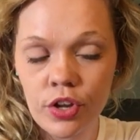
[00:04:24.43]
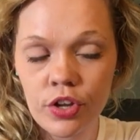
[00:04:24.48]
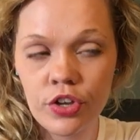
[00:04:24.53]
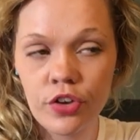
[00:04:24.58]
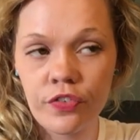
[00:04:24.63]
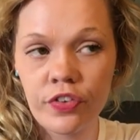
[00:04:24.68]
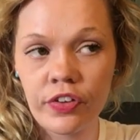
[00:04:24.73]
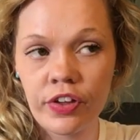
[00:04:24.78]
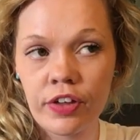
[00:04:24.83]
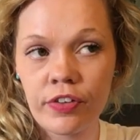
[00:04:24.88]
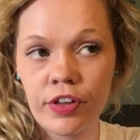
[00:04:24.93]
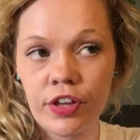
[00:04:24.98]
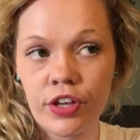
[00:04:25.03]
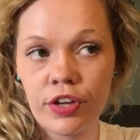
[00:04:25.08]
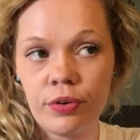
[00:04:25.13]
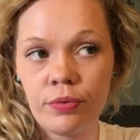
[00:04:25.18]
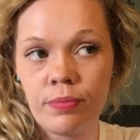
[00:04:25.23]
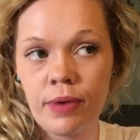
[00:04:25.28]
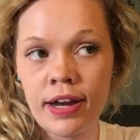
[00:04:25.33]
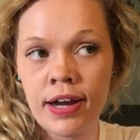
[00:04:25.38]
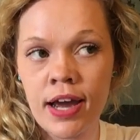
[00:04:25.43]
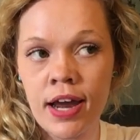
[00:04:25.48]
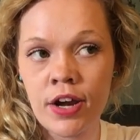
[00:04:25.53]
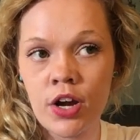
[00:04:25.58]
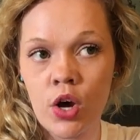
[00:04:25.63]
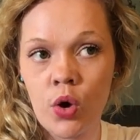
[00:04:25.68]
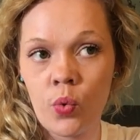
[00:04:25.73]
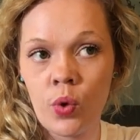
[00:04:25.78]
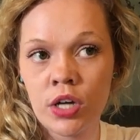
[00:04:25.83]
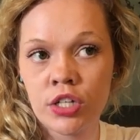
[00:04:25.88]
You feeling like you might
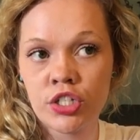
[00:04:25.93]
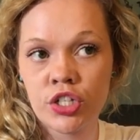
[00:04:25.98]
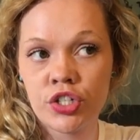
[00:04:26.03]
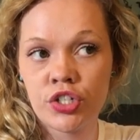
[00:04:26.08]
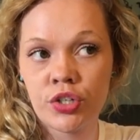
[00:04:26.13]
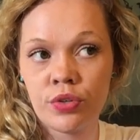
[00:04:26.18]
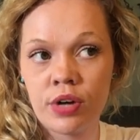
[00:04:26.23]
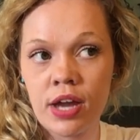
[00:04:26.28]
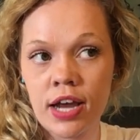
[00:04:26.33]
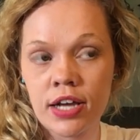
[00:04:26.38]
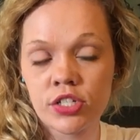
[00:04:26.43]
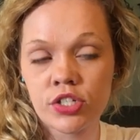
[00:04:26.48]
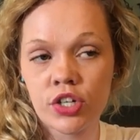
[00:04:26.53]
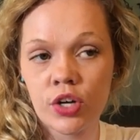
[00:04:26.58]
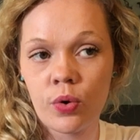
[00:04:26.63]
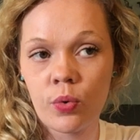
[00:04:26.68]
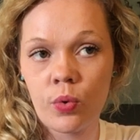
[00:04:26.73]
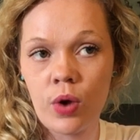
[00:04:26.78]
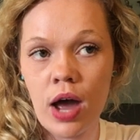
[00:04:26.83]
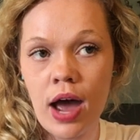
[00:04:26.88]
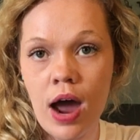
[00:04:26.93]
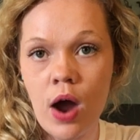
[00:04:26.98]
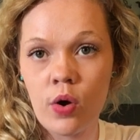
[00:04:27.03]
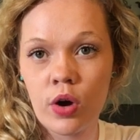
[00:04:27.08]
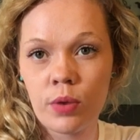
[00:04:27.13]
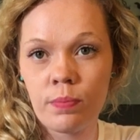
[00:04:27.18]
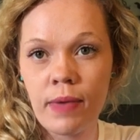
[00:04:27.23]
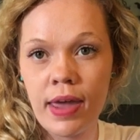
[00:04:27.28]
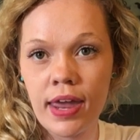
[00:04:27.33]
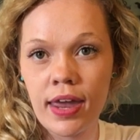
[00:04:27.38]
not know what to do next, or
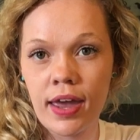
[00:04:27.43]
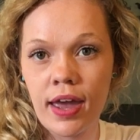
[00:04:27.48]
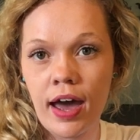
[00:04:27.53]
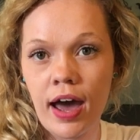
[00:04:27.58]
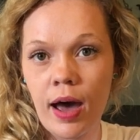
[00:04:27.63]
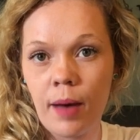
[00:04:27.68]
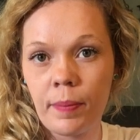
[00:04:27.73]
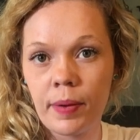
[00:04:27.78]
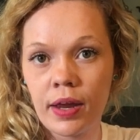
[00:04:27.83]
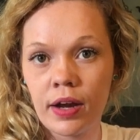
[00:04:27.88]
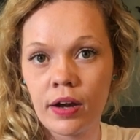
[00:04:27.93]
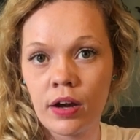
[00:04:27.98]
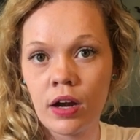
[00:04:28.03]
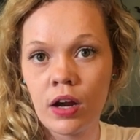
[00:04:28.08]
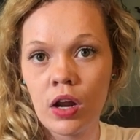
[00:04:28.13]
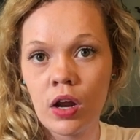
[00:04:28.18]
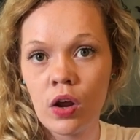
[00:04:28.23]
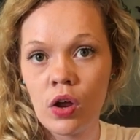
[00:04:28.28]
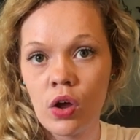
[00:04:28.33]
how to make it happen,